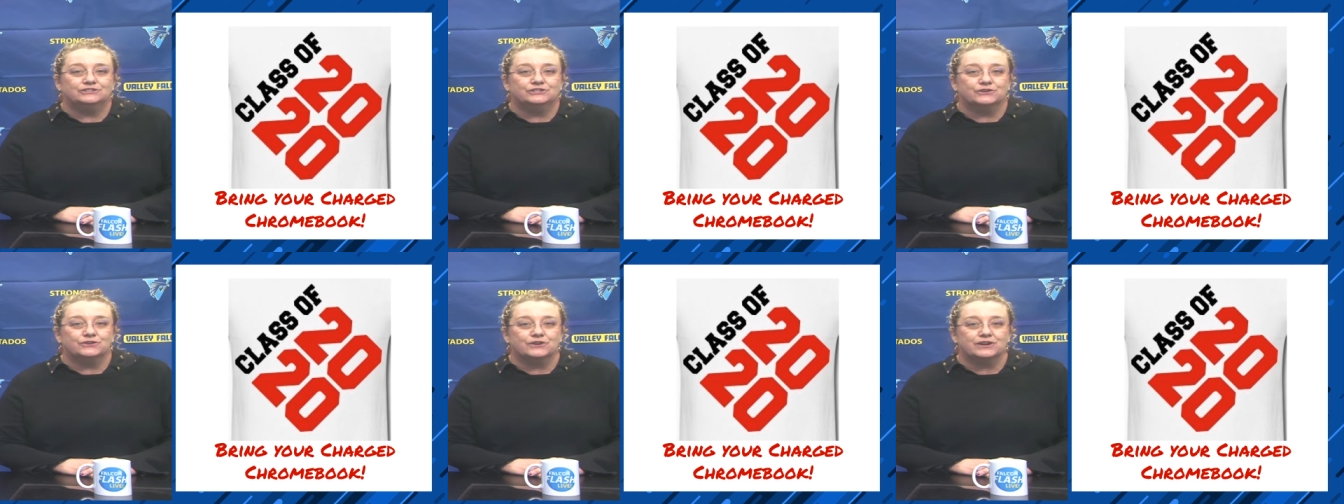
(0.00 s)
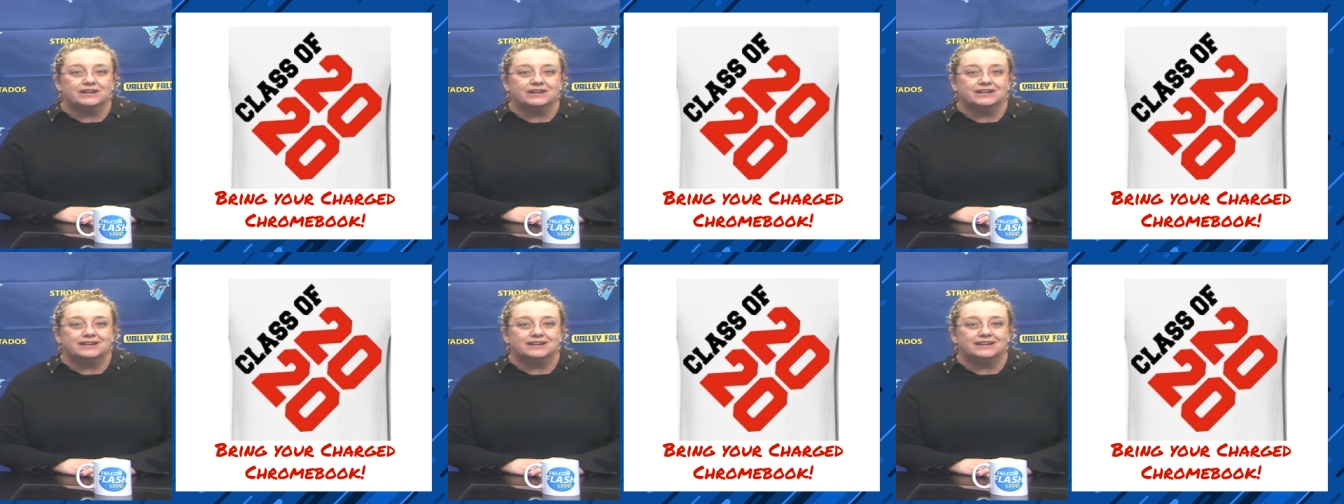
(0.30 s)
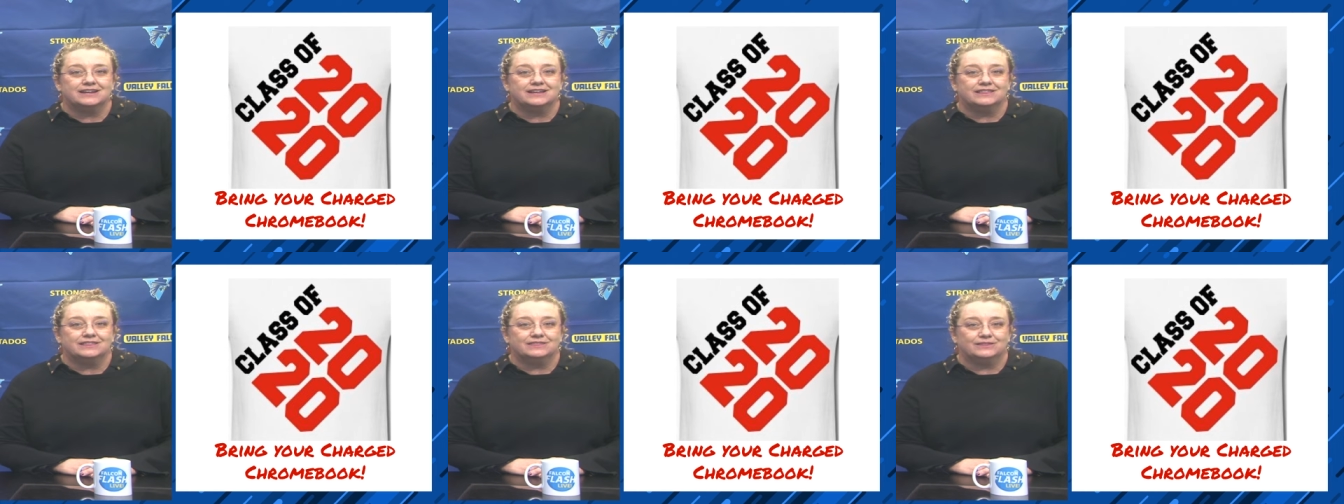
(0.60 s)

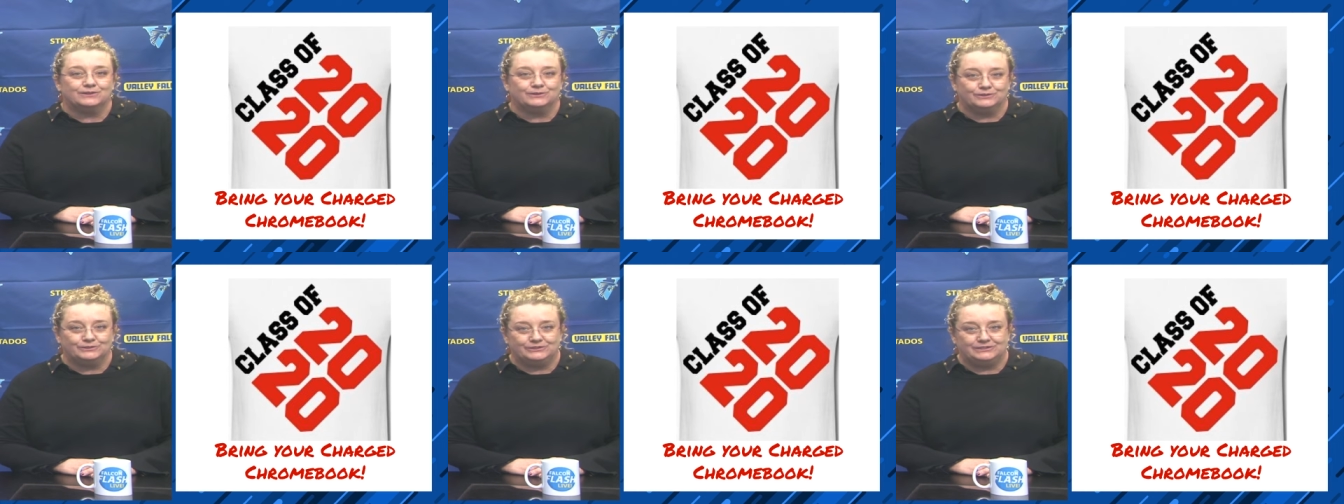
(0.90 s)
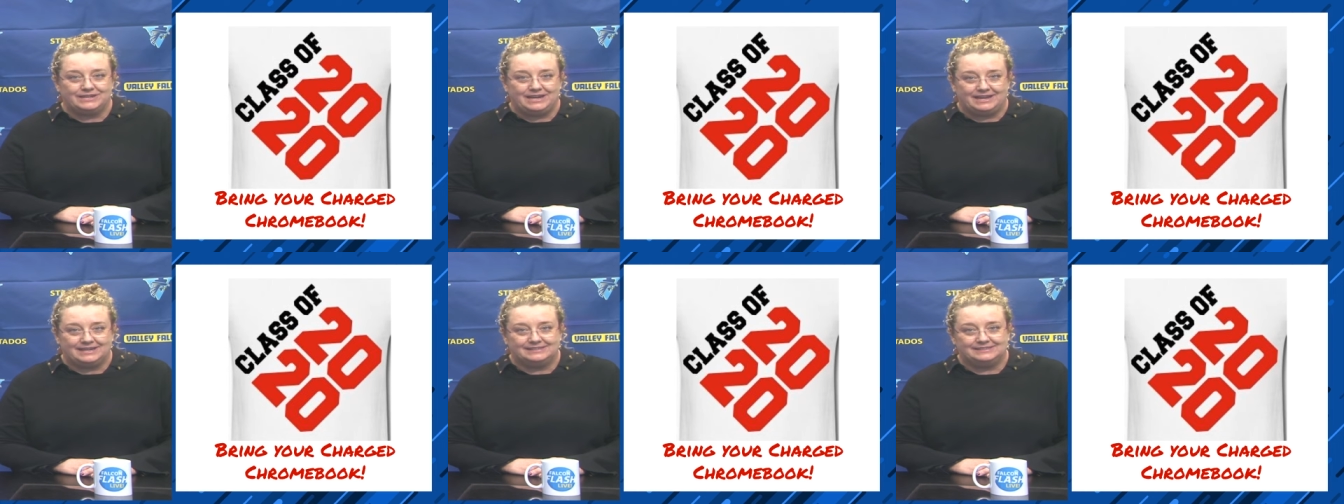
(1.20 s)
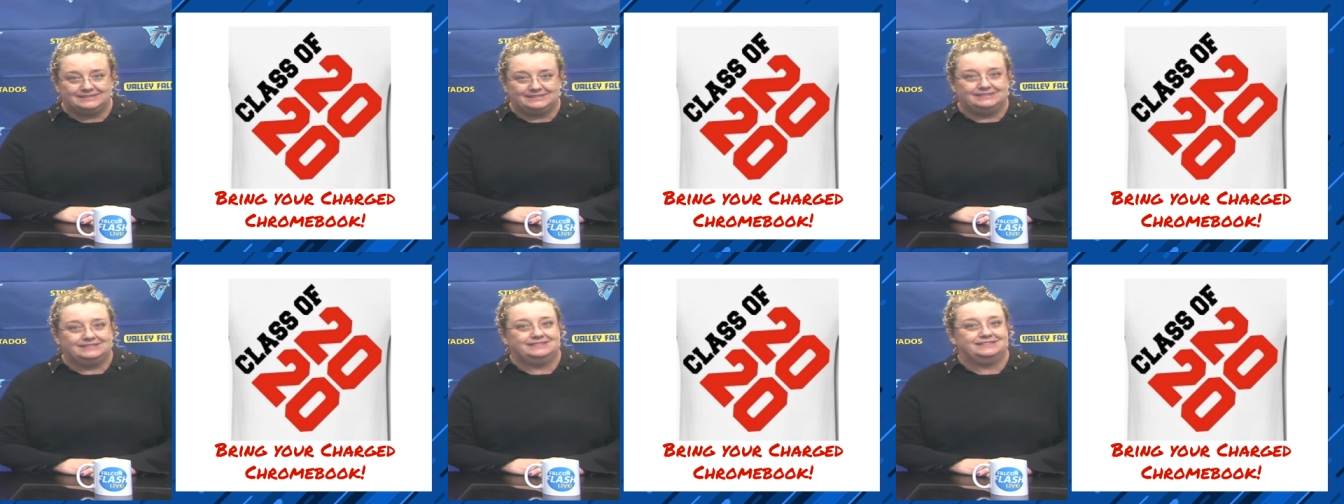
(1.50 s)
during
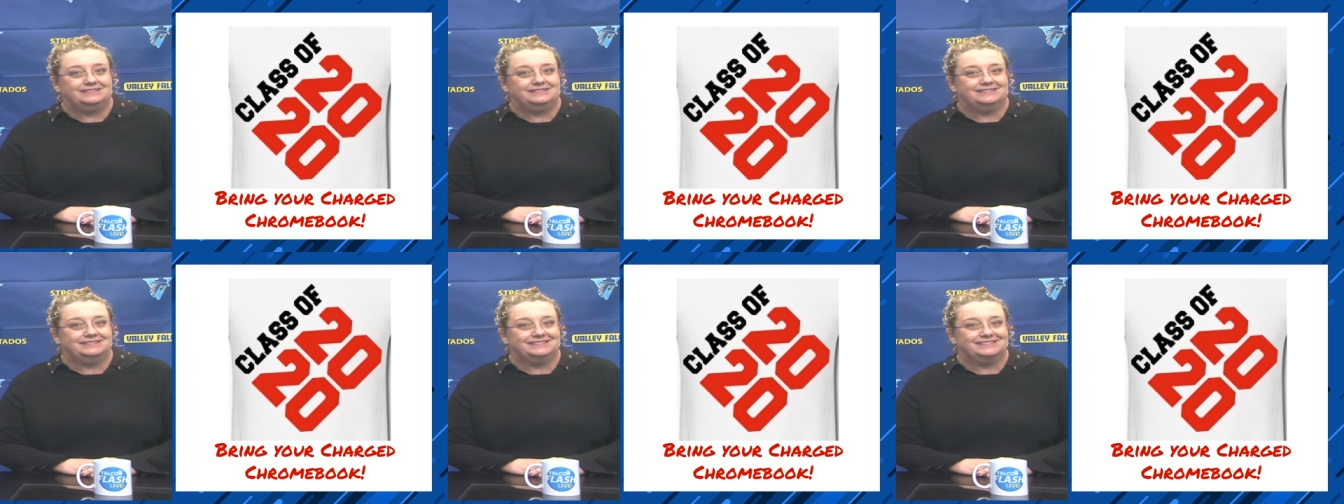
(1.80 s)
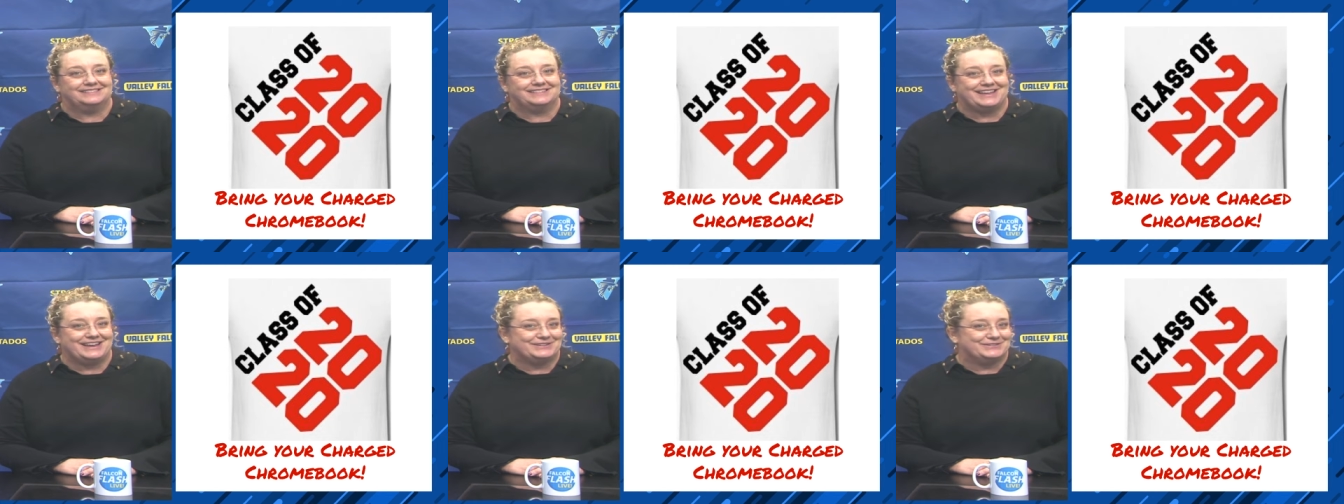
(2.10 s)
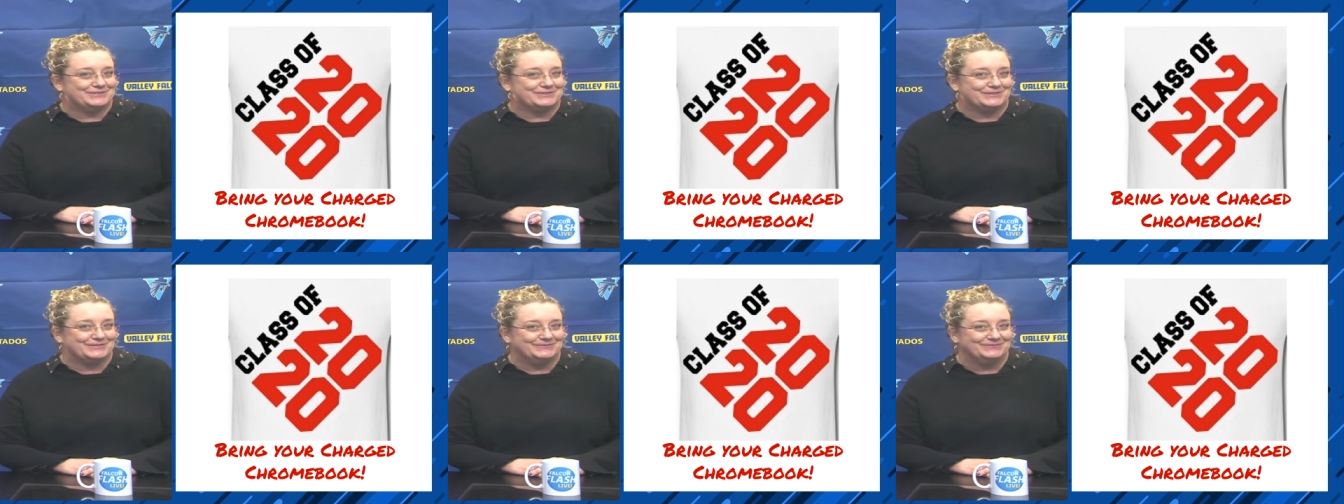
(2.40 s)
Thursday's
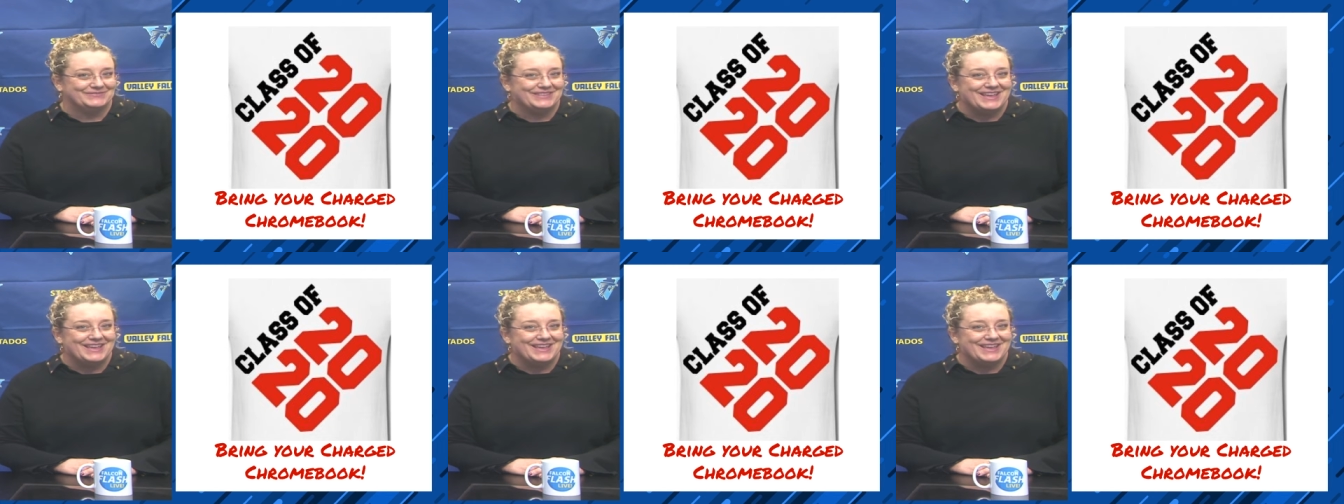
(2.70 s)
schedule.